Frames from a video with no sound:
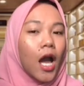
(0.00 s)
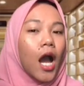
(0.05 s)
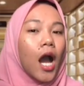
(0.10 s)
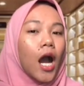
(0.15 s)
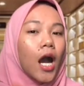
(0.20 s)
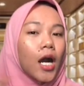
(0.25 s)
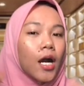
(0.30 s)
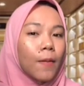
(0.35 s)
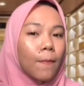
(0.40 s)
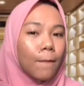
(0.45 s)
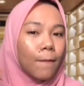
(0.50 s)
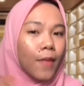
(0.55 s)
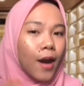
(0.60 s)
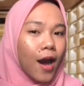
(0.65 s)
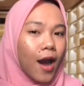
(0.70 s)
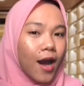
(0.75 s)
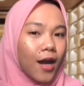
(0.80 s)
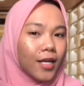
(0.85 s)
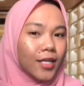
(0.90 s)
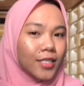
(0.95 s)

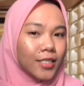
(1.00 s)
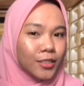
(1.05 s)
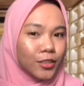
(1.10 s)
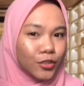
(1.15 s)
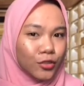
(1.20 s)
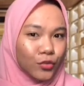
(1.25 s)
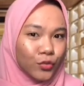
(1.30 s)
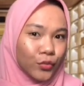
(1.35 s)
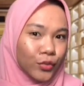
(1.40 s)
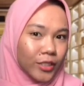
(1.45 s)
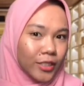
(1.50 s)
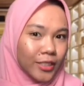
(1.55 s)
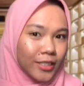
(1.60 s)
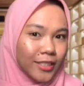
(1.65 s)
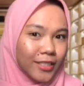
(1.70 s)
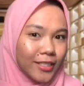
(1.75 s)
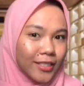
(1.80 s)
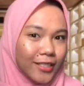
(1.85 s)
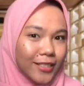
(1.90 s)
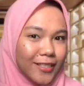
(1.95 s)
among the
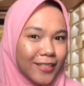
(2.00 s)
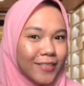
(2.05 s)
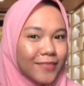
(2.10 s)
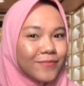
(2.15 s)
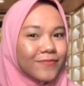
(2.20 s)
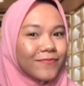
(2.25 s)
student.